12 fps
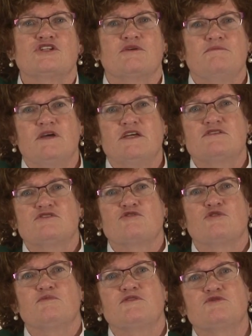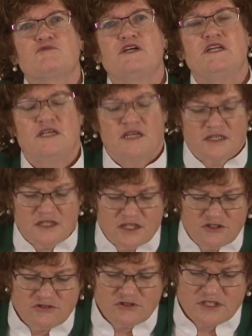the men's group was reading an
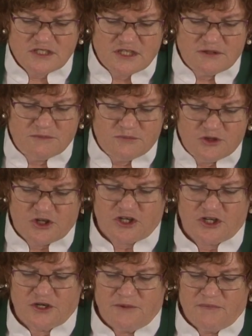interesting book.